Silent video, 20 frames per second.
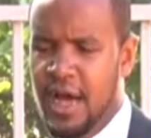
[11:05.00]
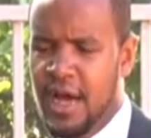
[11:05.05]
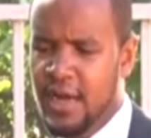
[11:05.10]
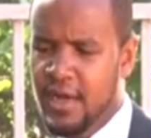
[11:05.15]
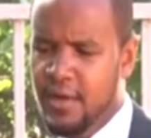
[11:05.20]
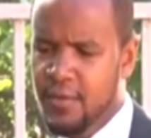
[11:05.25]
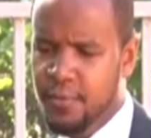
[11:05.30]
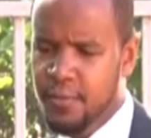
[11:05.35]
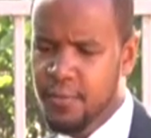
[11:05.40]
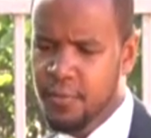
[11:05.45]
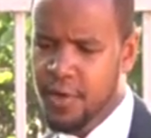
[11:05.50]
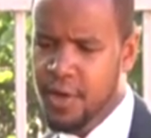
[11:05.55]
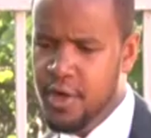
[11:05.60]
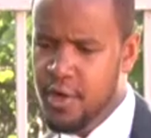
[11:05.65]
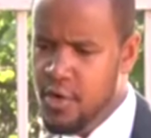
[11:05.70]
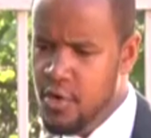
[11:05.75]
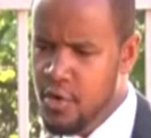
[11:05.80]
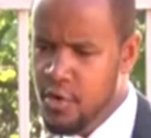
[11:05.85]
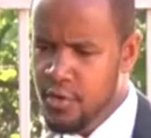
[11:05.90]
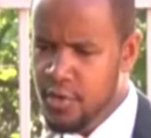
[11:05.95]
And if we
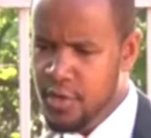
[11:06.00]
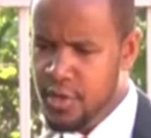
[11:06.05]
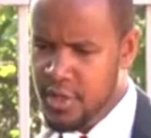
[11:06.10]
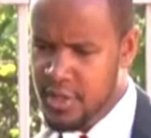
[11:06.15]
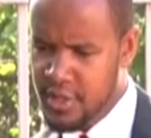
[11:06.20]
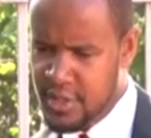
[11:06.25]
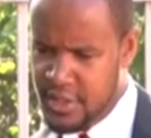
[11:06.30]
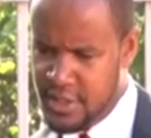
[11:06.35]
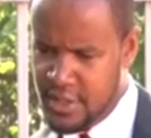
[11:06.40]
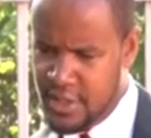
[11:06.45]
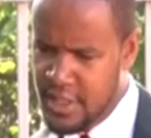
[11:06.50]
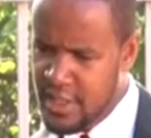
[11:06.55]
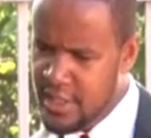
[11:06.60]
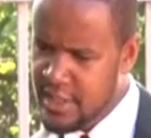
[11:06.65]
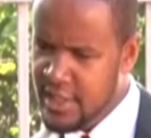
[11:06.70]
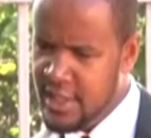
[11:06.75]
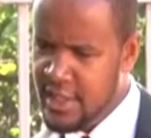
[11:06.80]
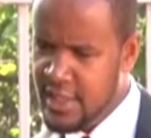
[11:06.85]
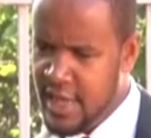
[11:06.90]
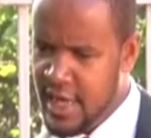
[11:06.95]
know he's
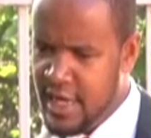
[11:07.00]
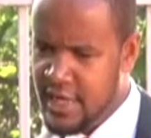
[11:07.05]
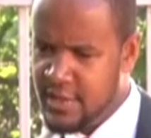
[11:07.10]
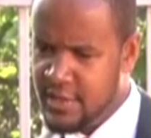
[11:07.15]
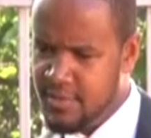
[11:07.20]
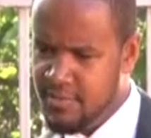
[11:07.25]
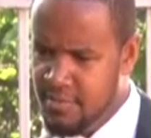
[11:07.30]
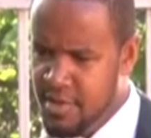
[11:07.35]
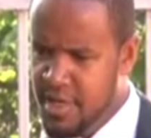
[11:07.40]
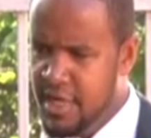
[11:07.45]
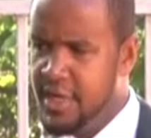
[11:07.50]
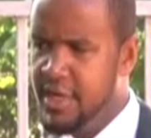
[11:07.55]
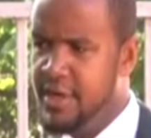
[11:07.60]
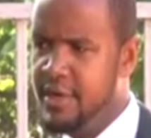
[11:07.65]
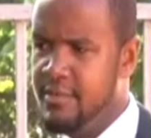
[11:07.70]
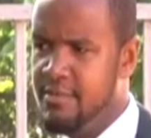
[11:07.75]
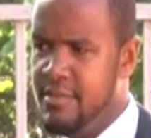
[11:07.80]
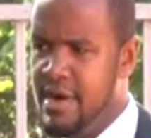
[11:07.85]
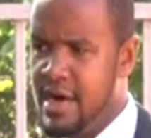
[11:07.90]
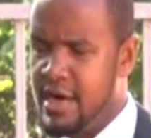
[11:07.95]
hitting that
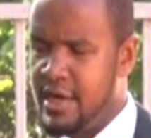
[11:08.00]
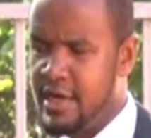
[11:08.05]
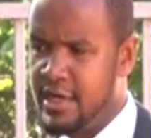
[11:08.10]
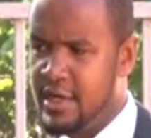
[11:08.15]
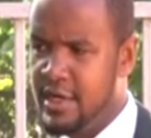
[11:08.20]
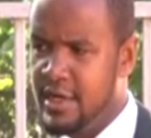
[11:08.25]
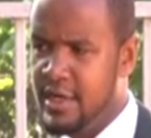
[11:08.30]
billion mark,